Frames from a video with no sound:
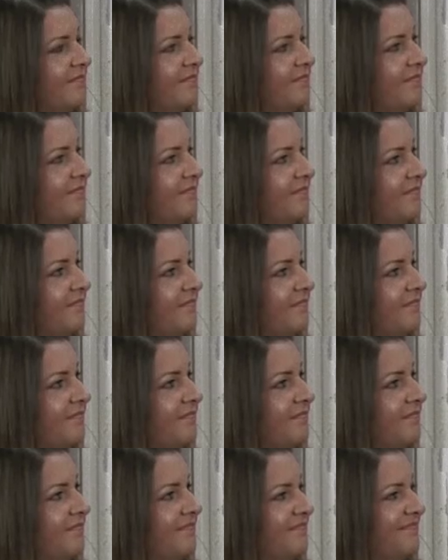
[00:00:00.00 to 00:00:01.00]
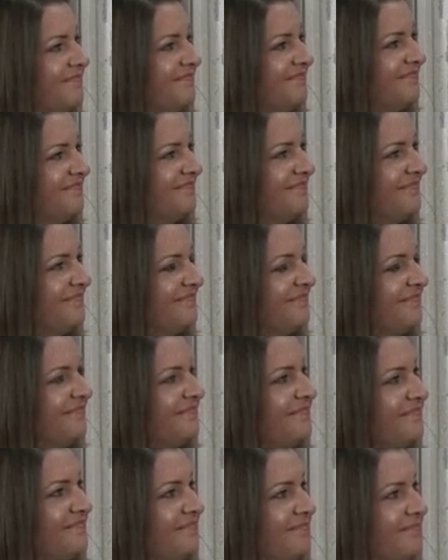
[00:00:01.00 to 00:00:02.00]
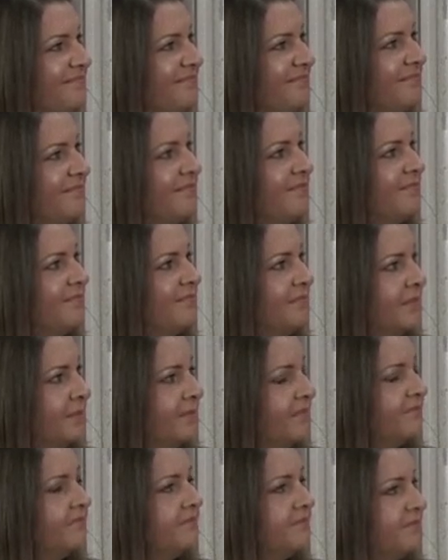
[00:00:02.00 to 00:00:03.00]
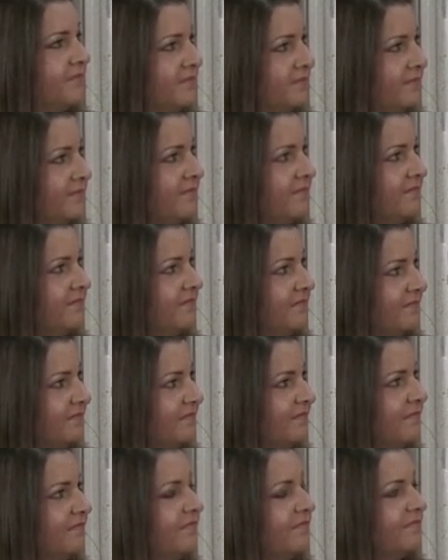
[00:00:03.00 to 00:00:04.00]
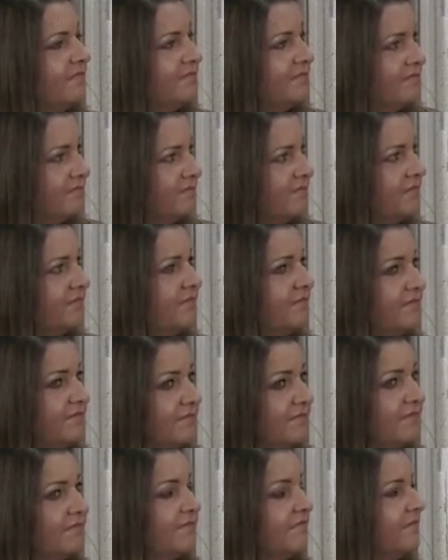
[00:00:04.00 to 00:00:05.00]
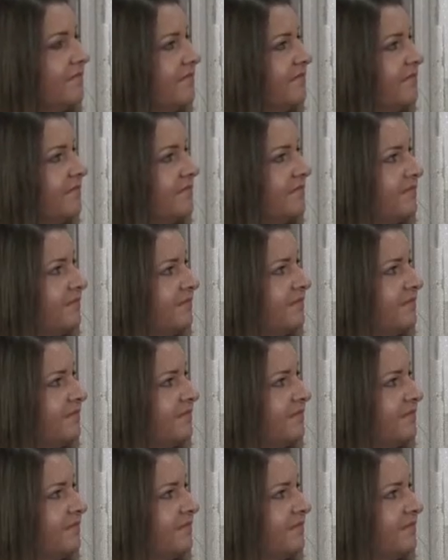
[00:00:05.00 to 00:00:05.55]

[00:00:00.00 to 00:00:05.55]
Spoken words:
This person isn't speaking.